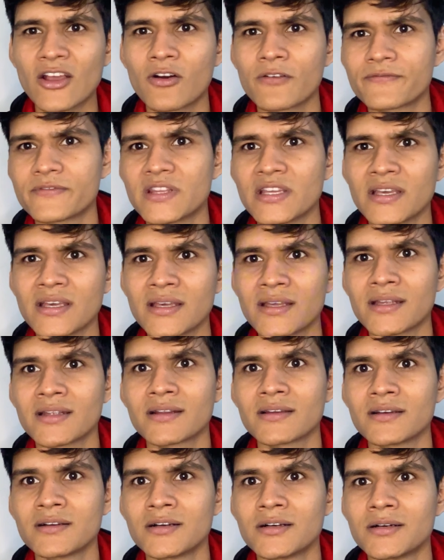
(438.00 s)
of
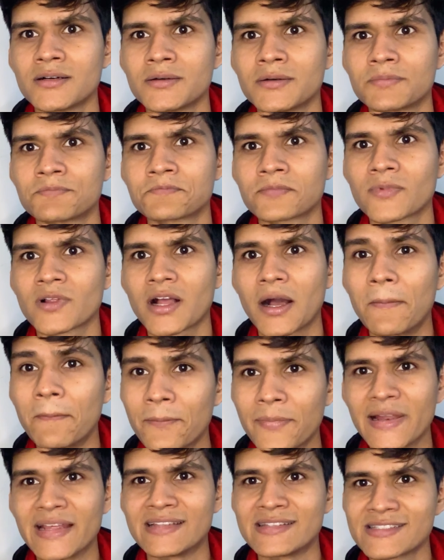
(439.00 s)
their
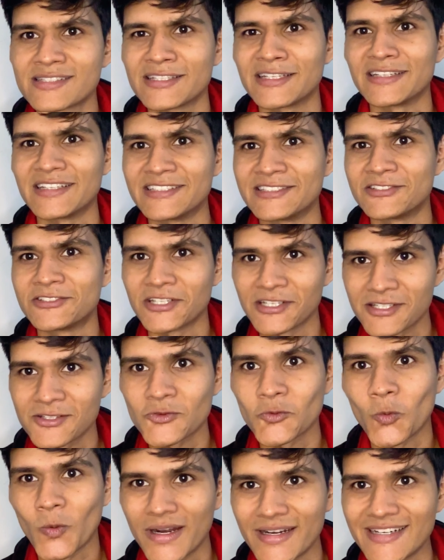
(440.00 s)
complaints in just
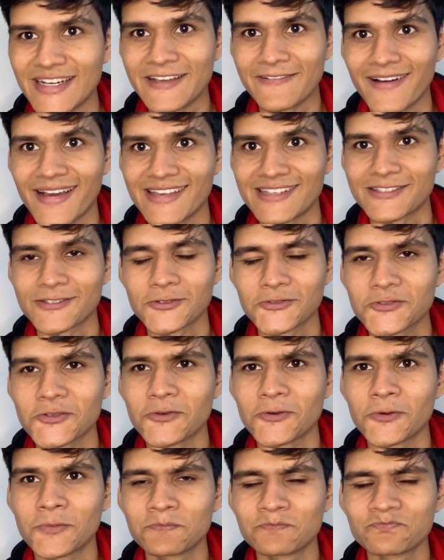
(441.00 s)
one device.
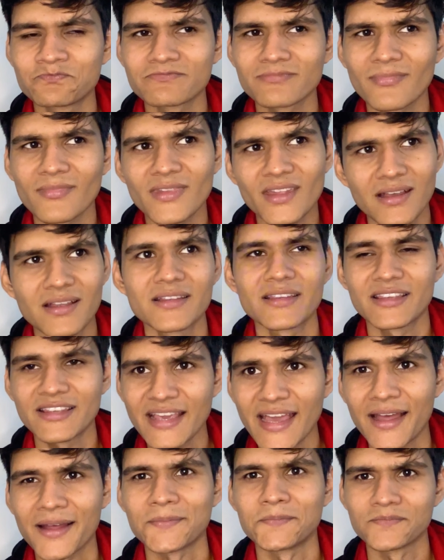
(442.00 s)
So
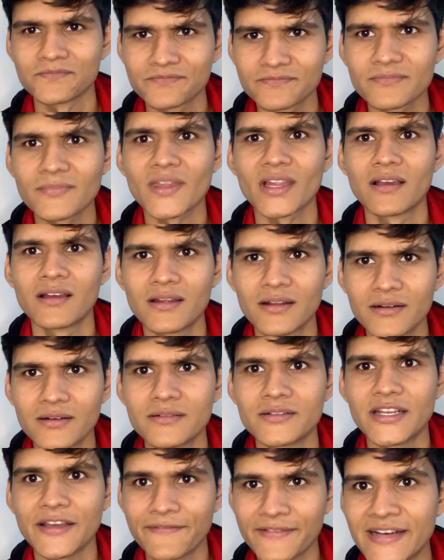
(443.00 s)
yeah,
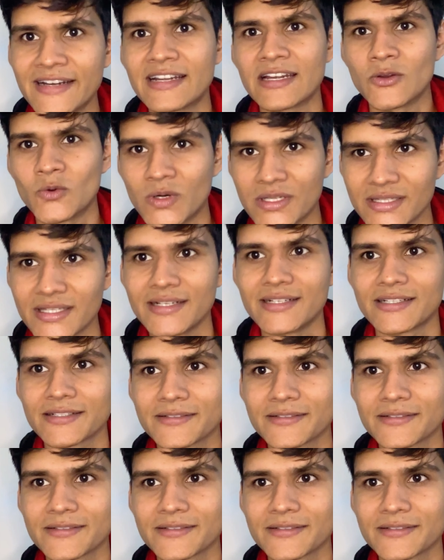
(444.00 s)
definitely worth it.